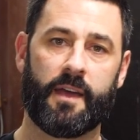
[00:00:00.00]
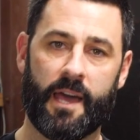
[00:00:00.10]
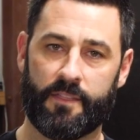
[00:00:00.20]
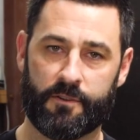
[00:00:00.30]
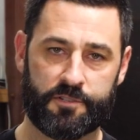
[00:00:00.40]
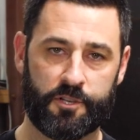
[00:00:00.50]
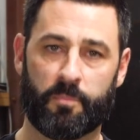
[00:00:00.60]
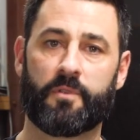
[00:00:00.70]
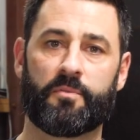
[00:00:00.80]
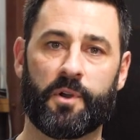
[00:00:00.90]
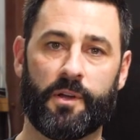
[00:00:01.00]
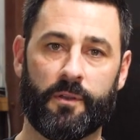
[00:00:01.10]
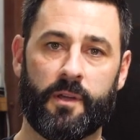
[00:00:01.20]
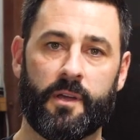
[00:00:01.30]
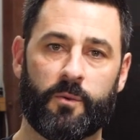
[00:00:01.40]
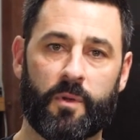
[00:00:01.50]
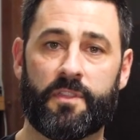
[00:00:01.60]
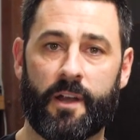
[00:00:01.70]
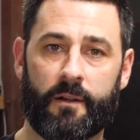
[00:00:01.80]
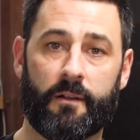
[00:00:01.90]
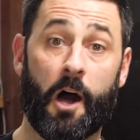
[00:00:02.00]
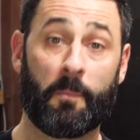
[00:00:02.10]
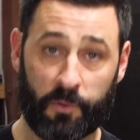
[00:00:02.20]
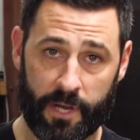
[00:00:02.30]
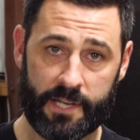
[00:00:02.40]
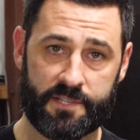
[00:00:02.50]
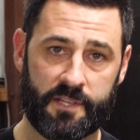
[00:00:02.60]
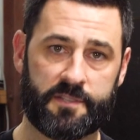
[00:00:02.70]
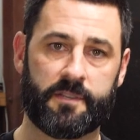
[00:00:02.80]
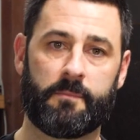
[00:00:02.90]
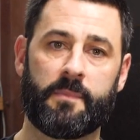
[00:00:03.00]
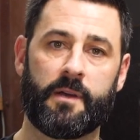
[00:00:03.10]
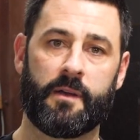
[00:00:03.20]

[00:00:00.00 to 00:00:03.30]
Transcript: and they're super thrilled with their upgraded system